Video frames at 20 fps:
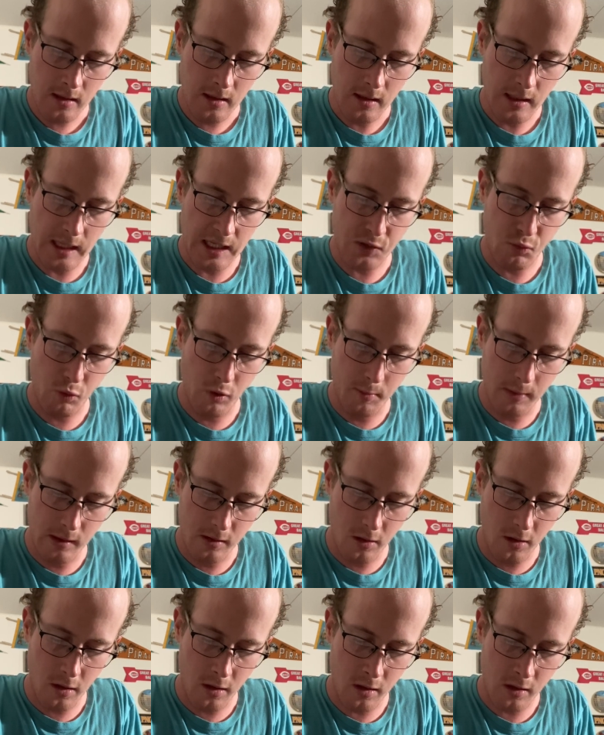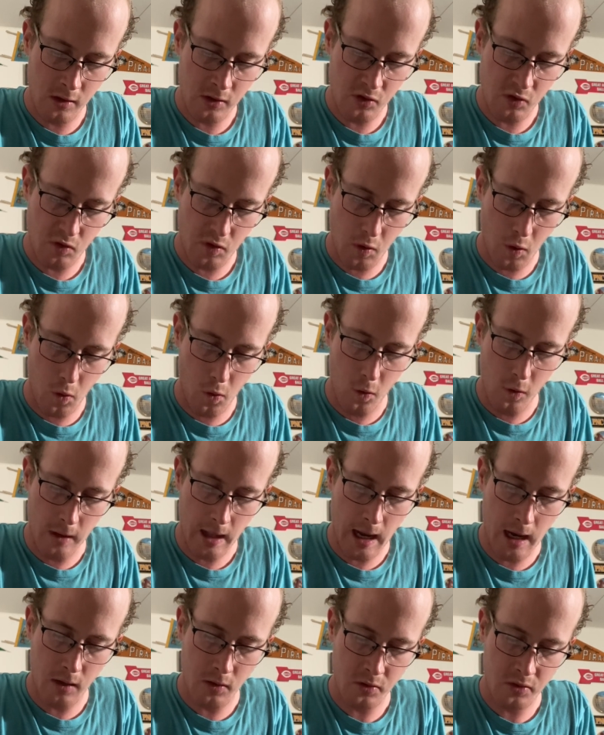It will belong to the whole
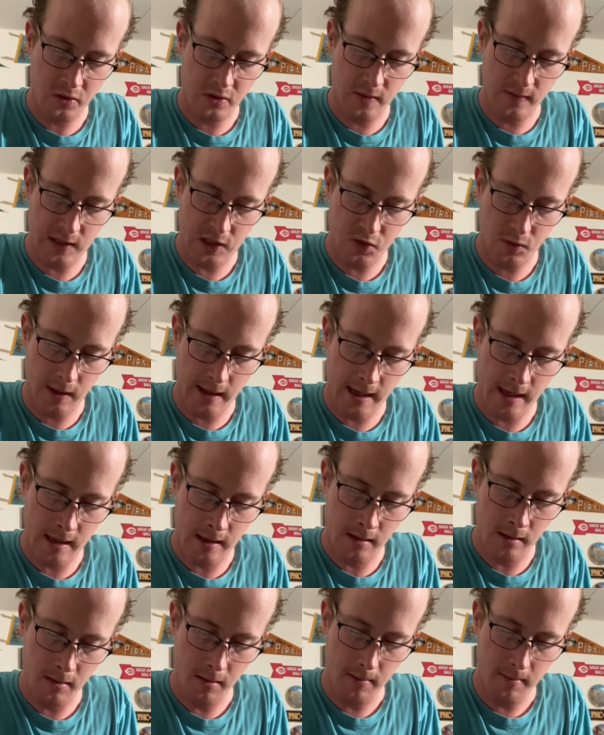house of Israel.